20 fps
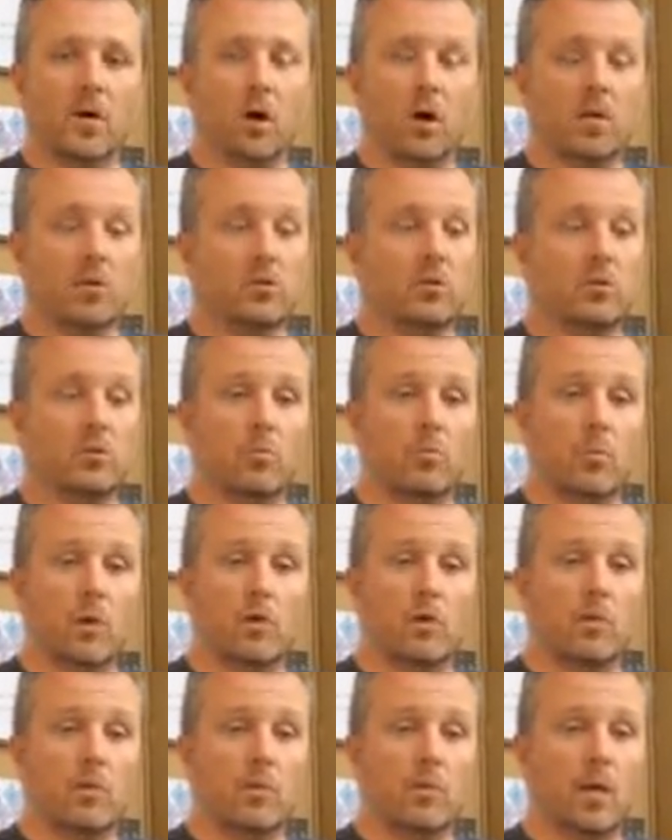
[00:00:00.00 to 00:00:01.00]
Also,
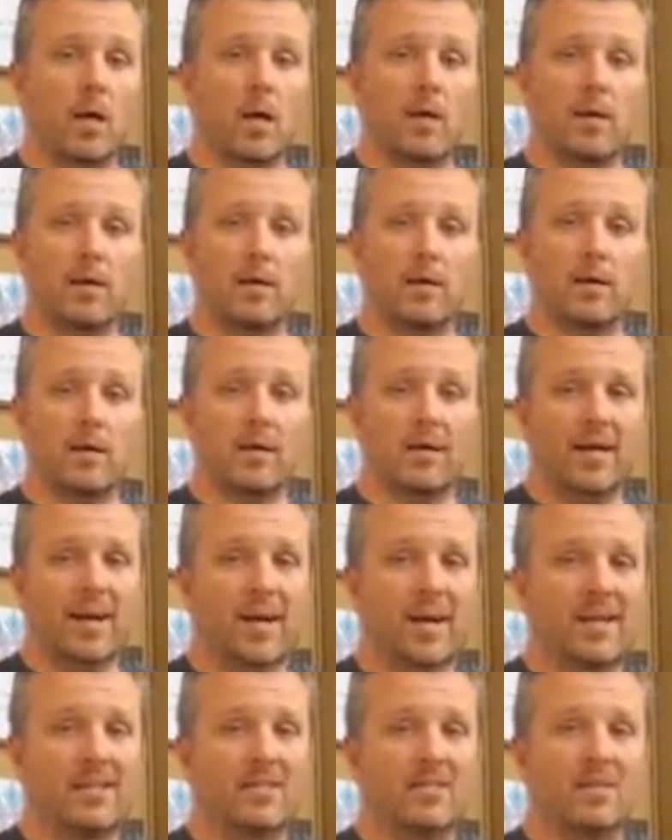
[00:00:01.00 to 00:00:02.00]
wear sunblock.
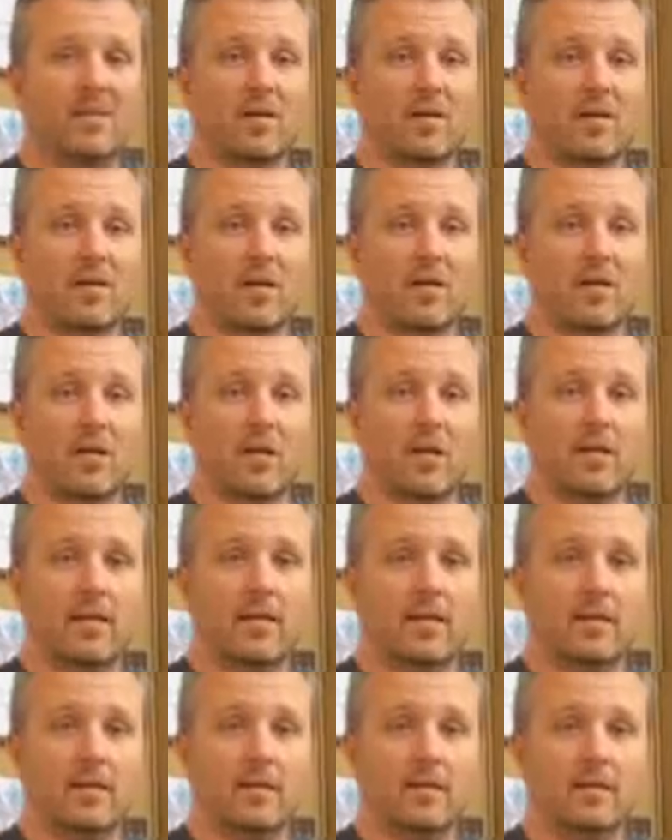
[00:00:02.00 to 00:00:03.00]
Hats, a good
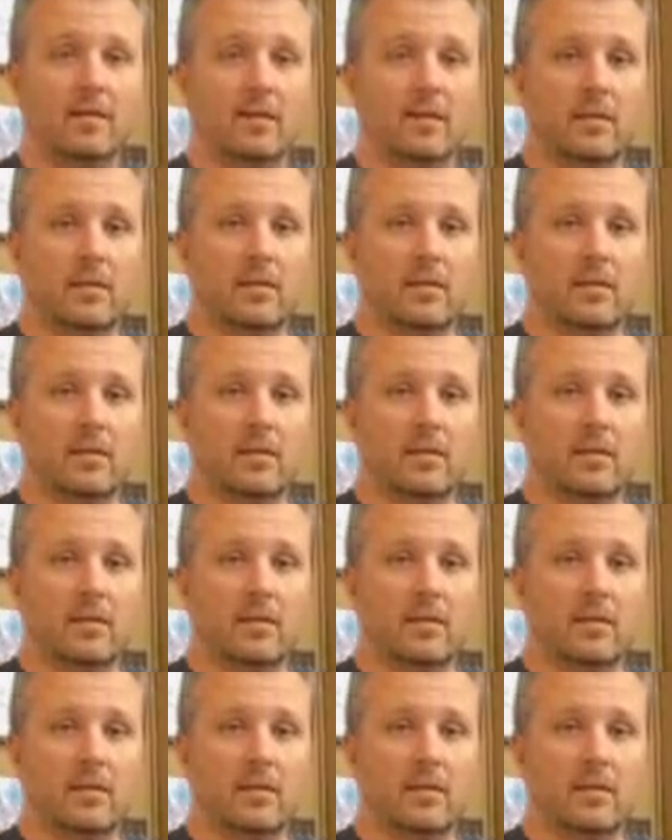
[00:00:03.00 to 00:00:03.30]
idea.